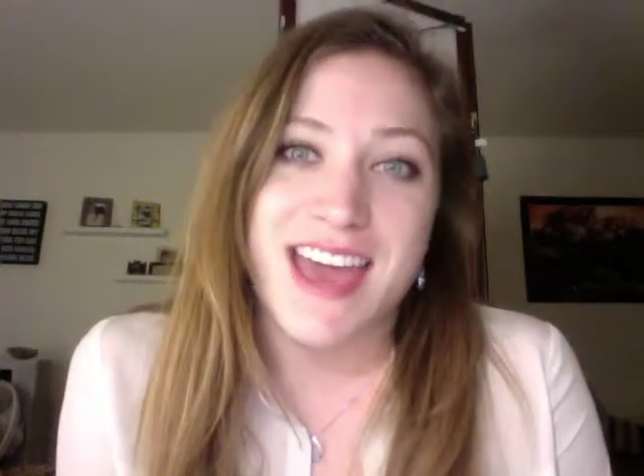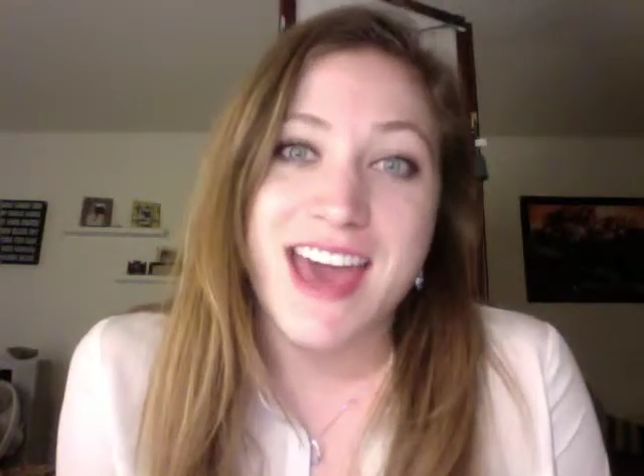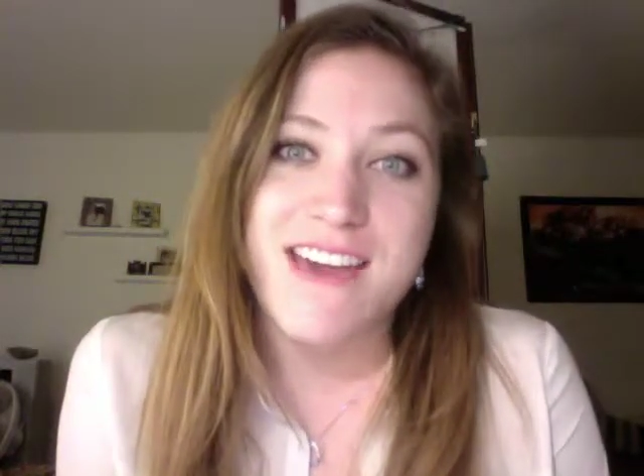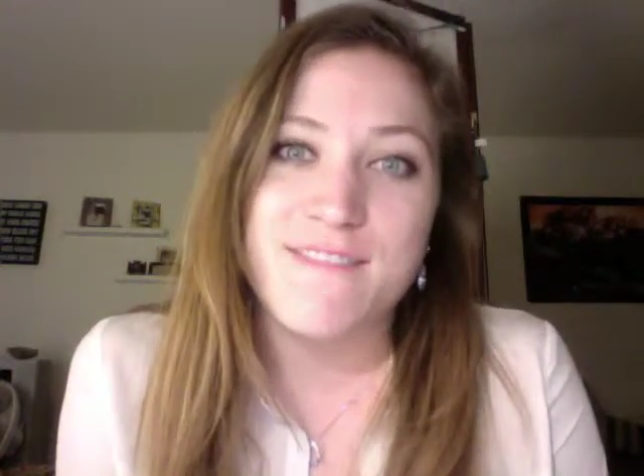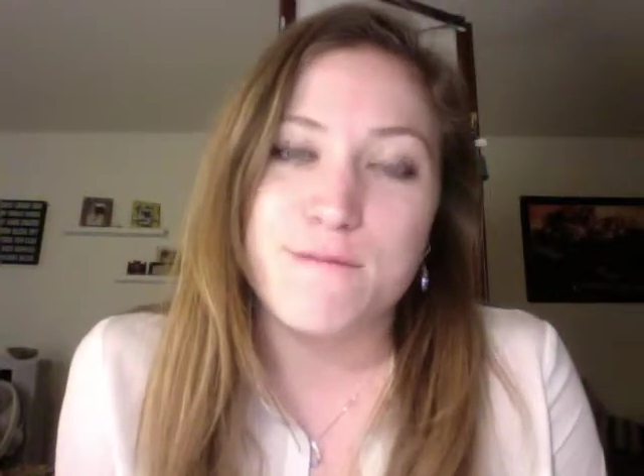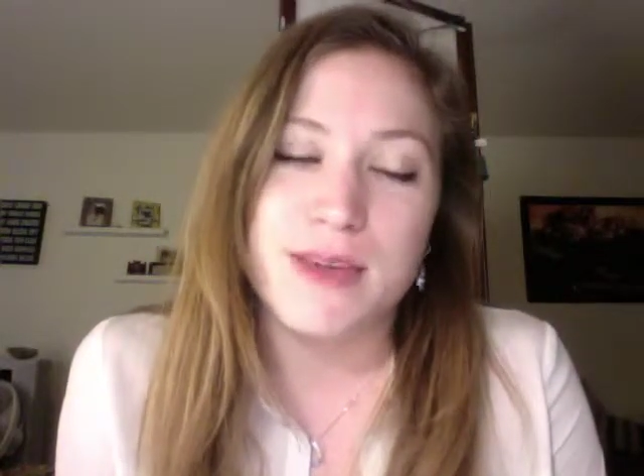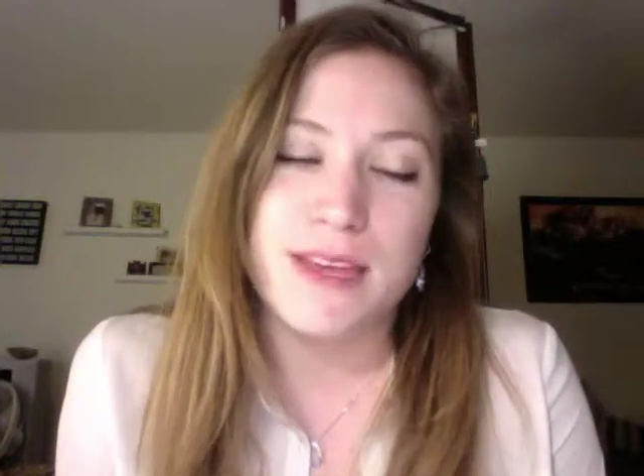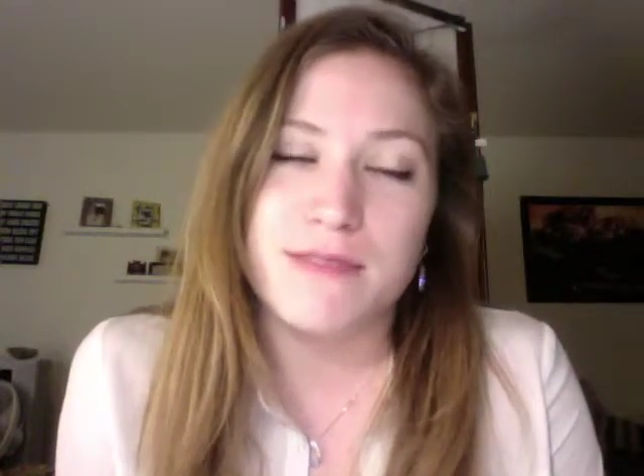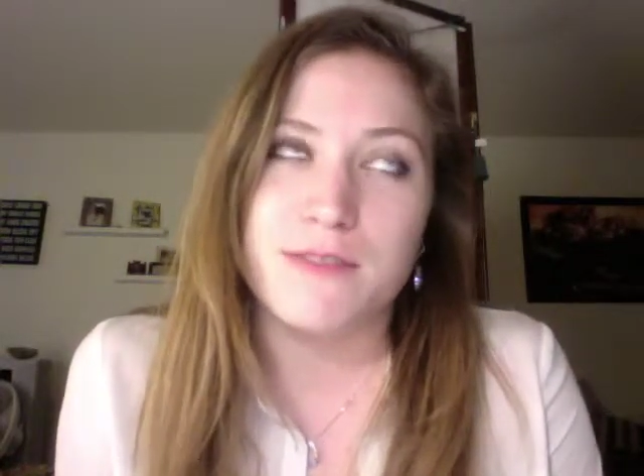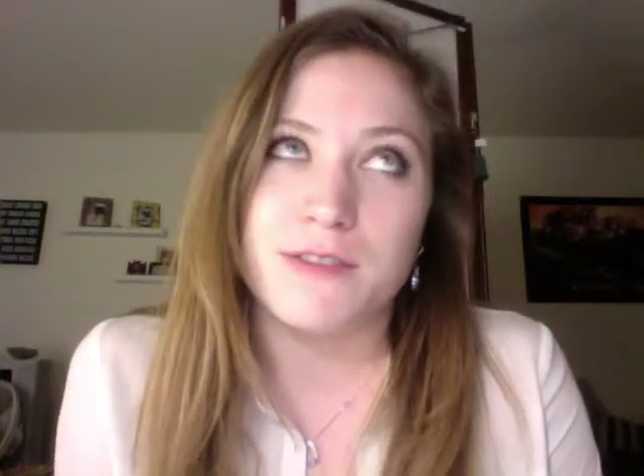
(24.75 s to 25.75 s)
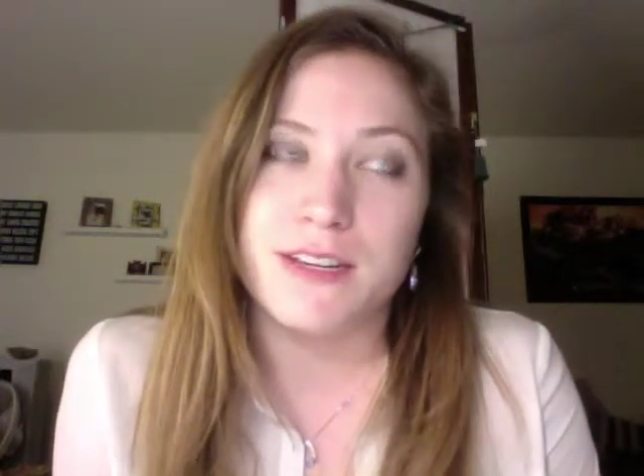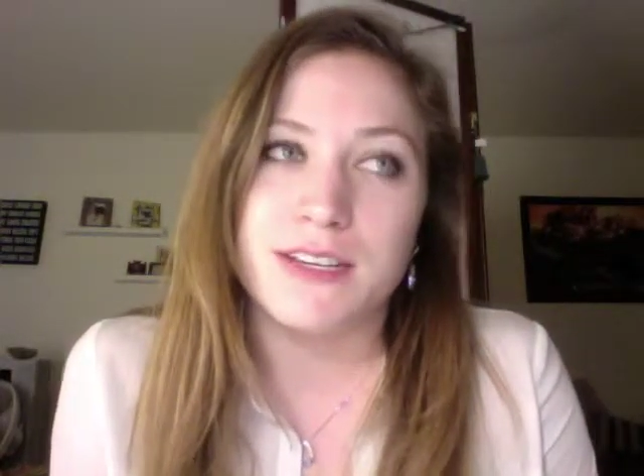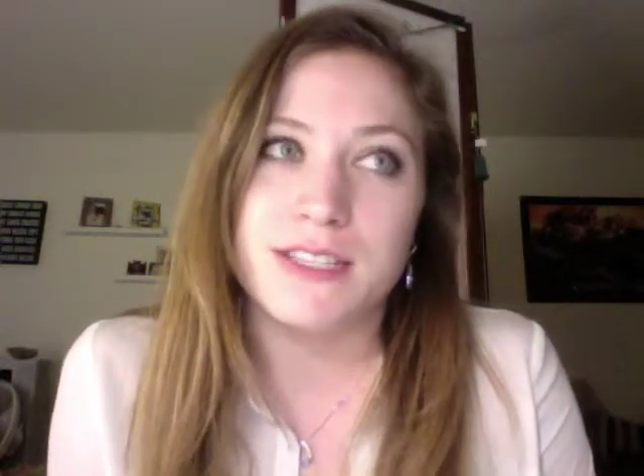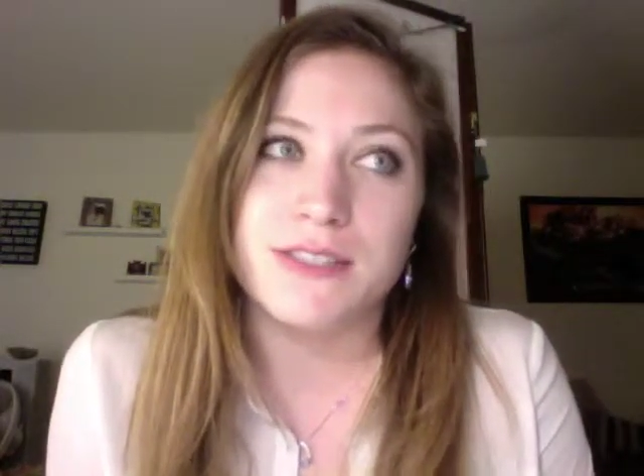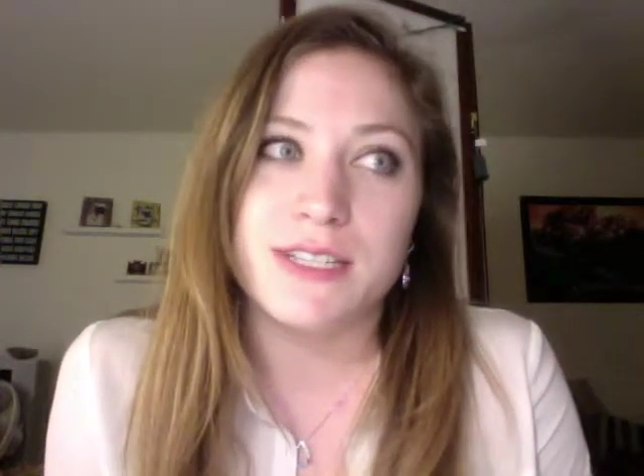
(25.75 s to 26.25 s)
have been for
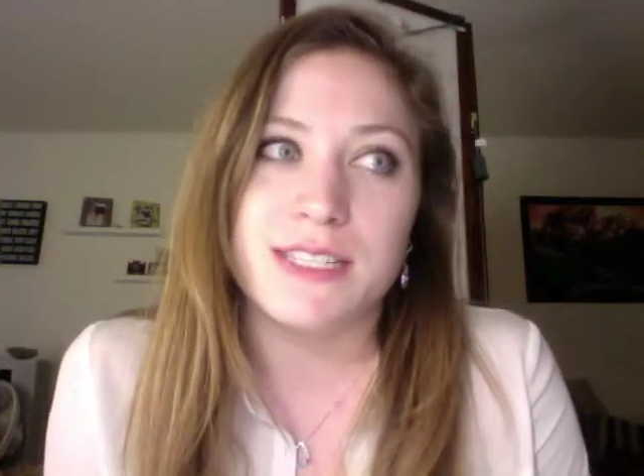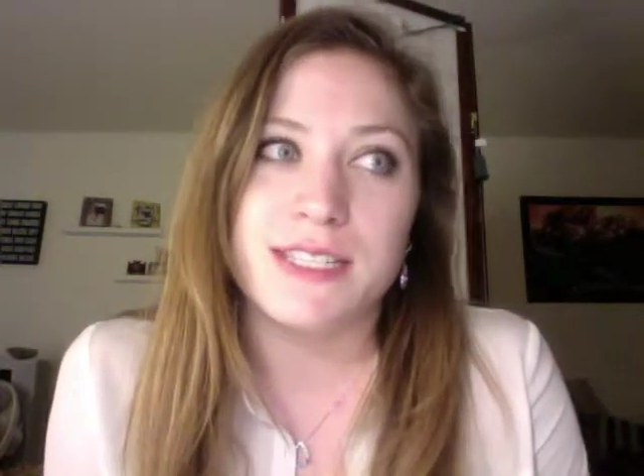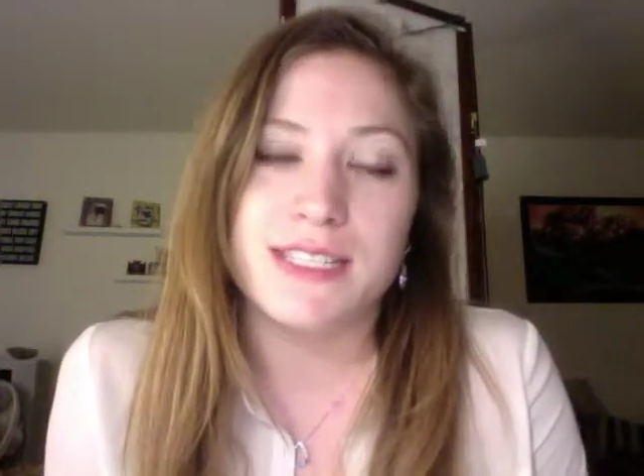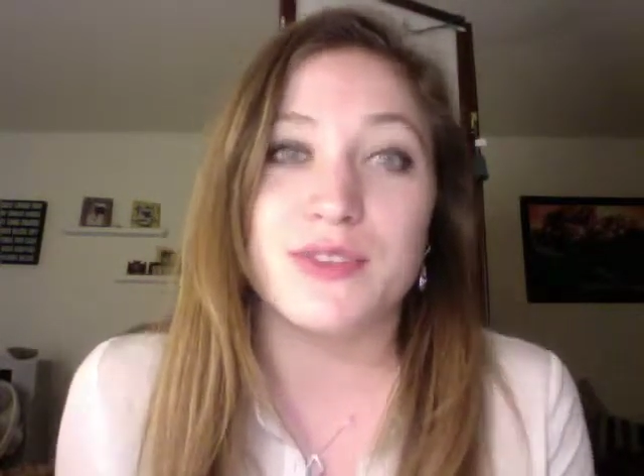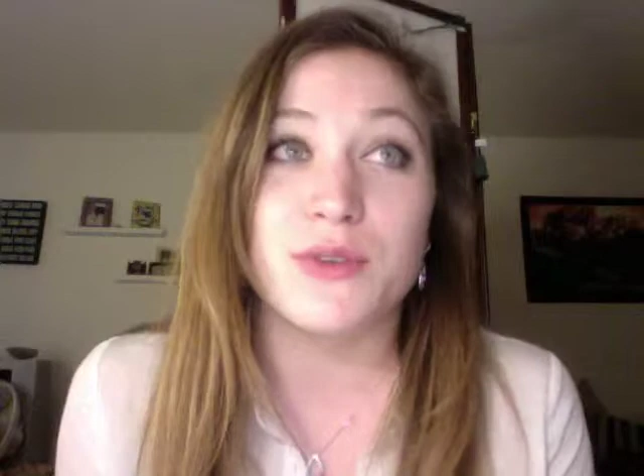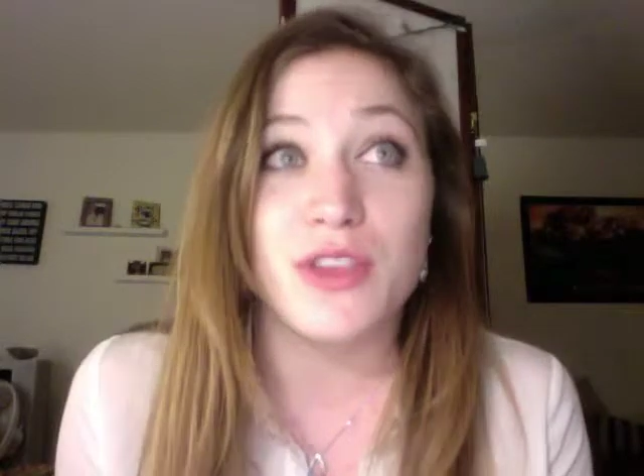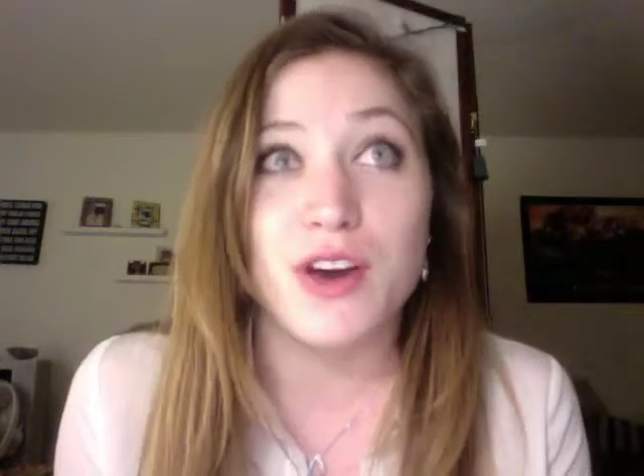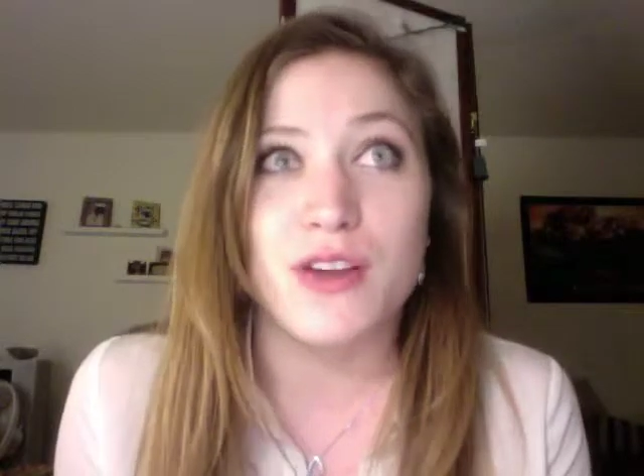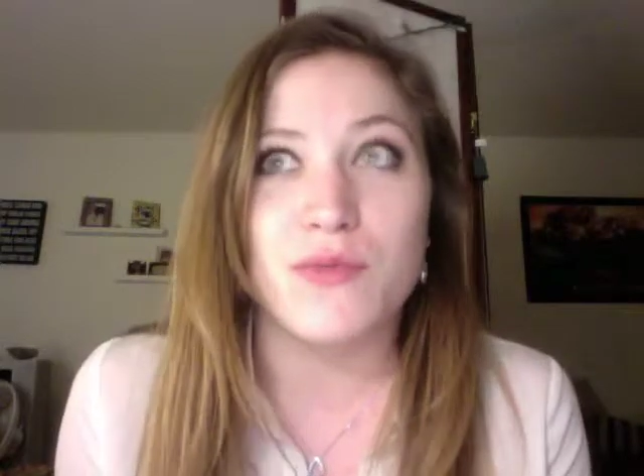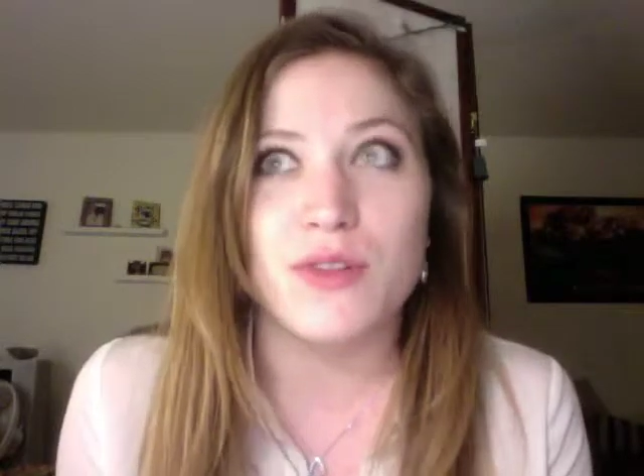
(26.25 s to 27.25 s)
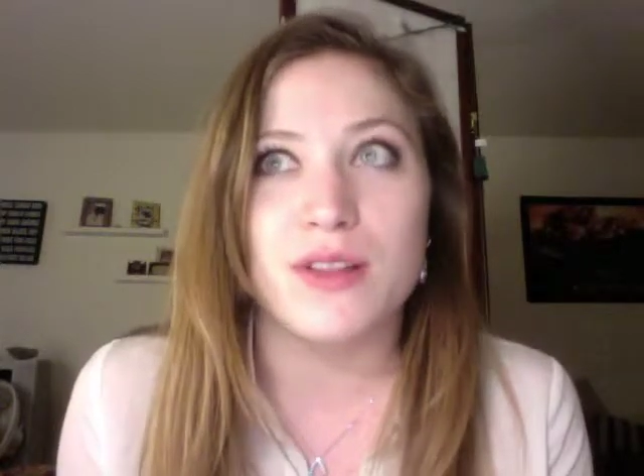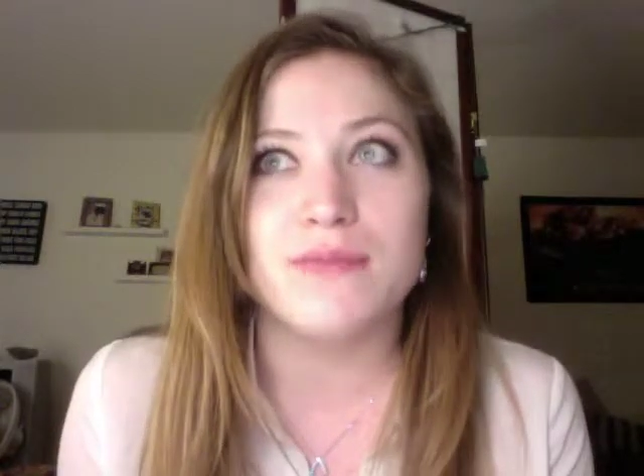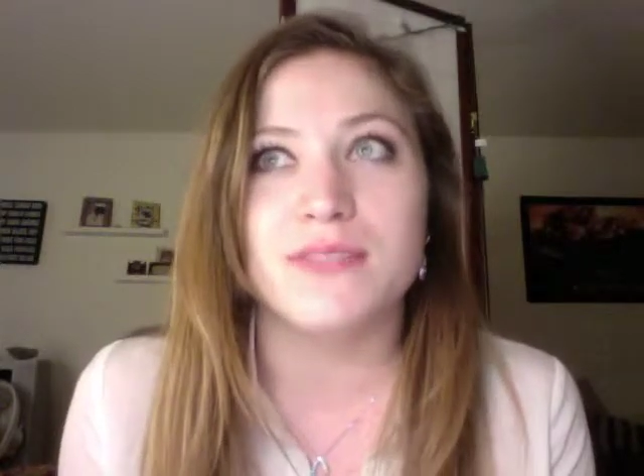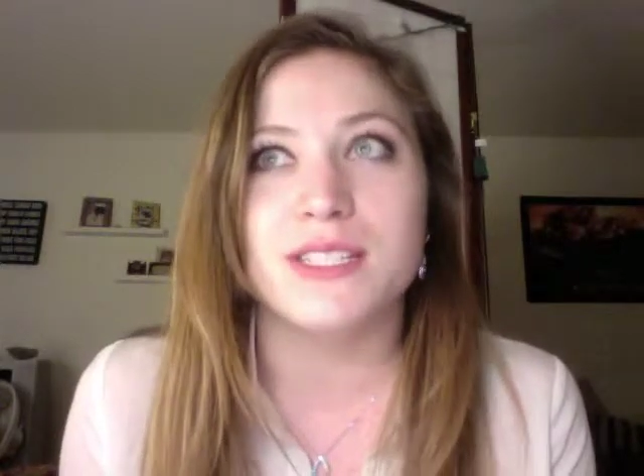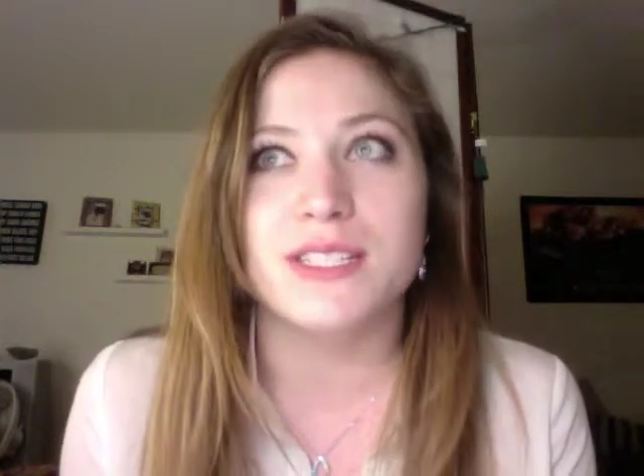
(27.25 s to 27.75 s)
various reasons. I thought, well,
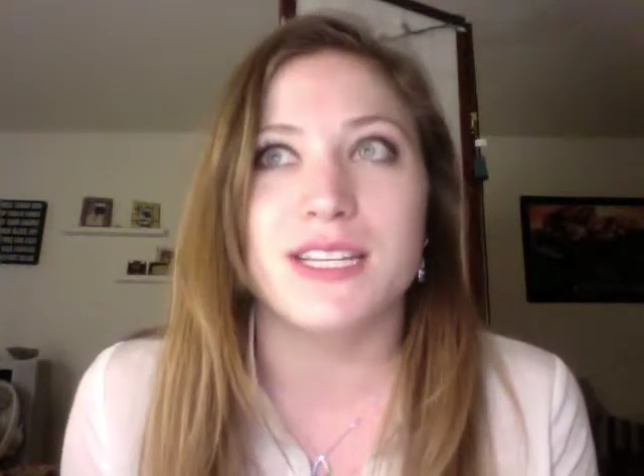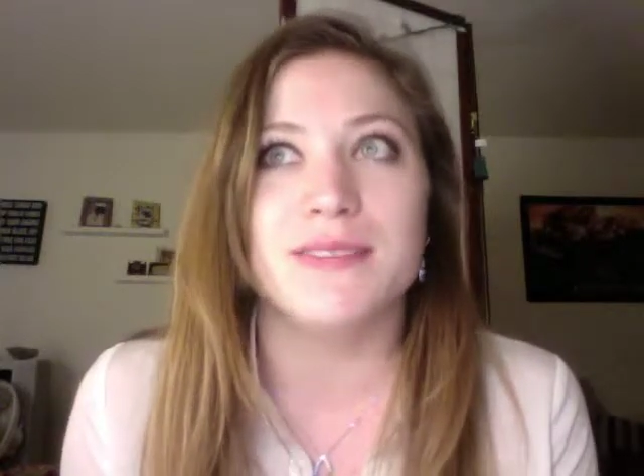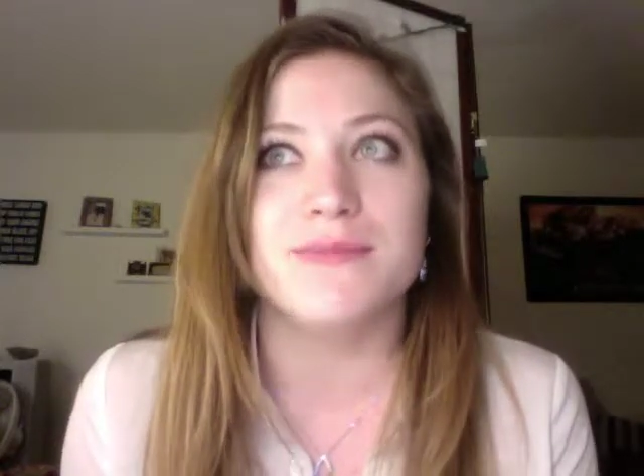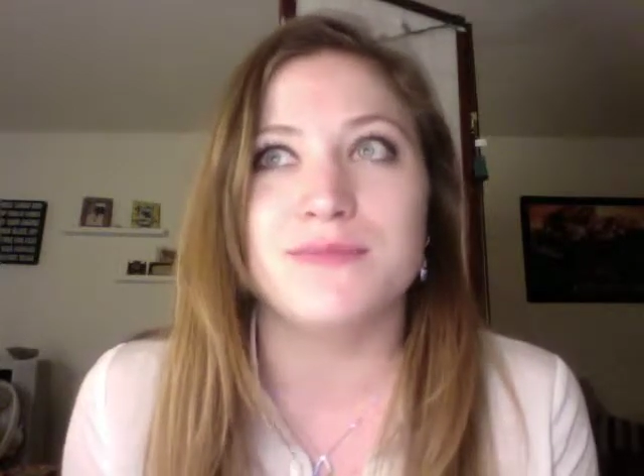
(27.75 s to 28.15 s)
I'm just gonna